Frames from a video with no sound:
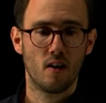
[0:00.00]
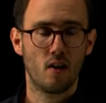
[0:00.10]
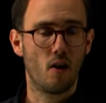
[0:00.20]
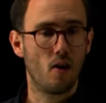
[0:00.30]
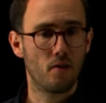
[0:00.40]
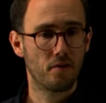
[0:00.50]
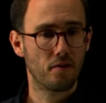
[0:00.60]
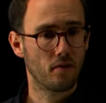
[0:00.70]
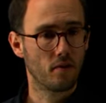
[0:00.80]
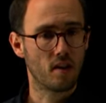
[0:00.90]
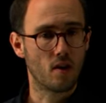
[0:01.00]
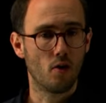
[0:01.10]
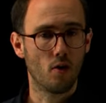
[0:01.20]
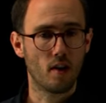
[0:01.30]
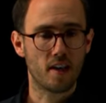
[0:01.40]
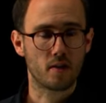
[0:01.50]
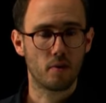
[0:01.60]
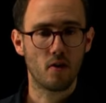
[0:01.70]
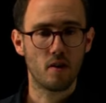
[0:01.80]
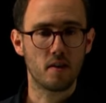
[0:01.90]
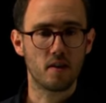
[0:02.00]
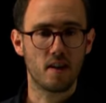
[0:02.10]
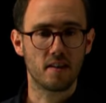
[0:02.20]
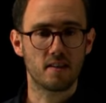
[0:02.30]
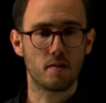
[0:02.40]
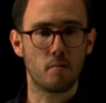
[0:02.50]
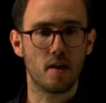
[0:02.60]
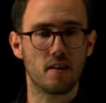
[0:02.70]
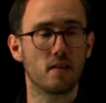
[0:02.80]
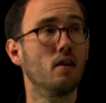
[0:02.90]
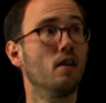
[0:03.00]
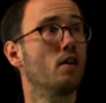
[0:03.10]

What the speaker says: of the OLS parameter estimator